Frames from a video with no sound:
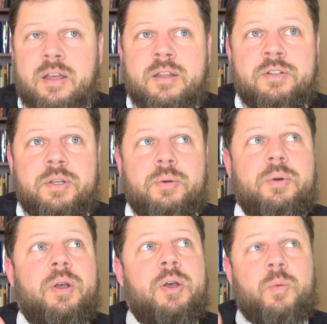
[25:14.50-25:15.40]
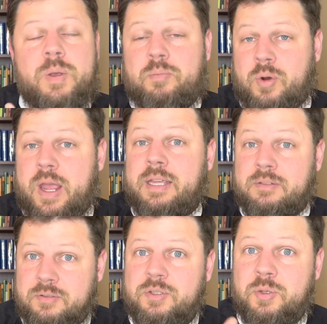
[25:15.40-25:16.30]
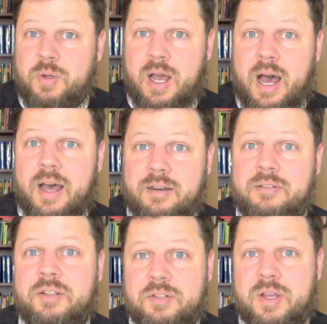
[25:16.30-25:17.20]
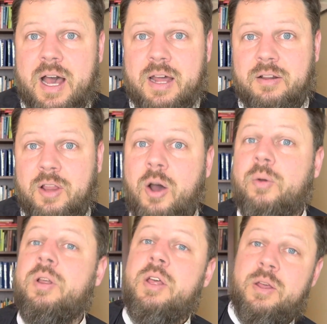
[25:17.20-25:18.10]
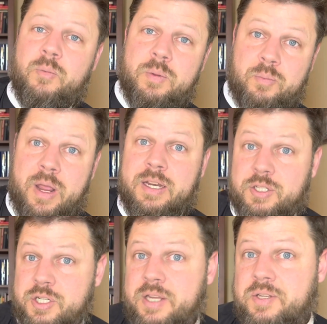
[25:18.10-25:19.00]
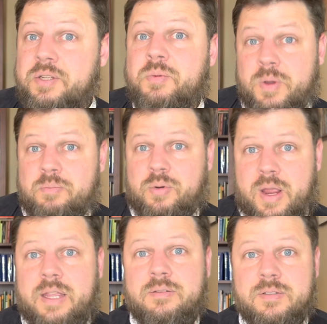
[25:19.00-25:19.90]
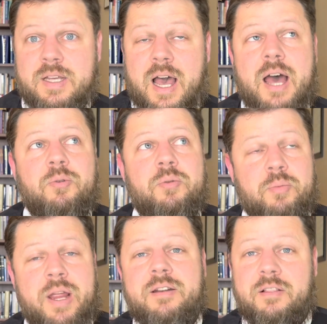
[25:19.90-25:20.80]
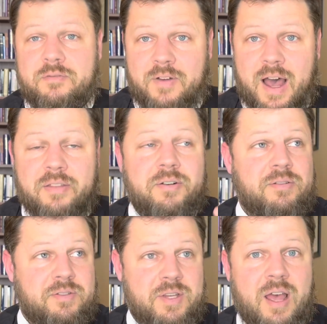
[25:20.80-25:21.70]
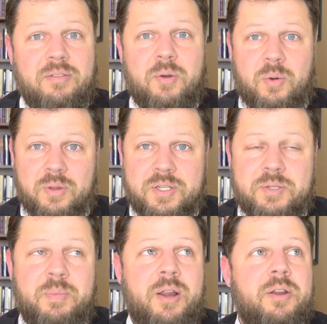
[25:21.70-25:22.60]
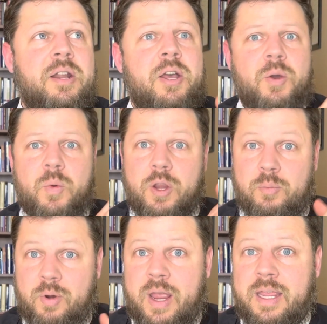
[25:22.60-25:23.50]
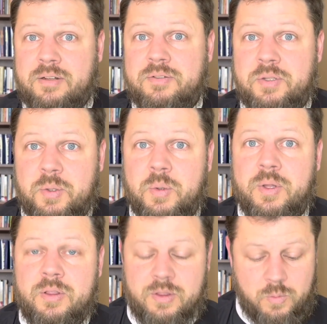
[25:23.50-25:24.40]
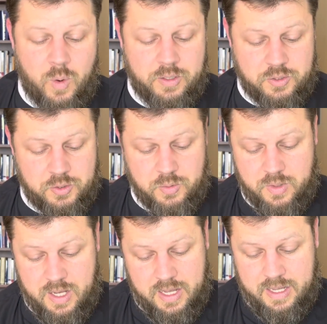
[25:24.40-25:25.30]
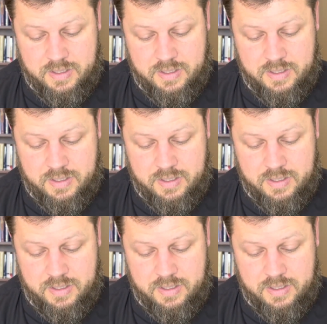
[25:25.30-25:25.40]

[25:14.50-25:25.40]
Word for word: to? We pray to God and to God alone. we pray to Jesus, we pray to God. And we pray to the Father, the Son, the Holy Spirit. We are praying to the one true God.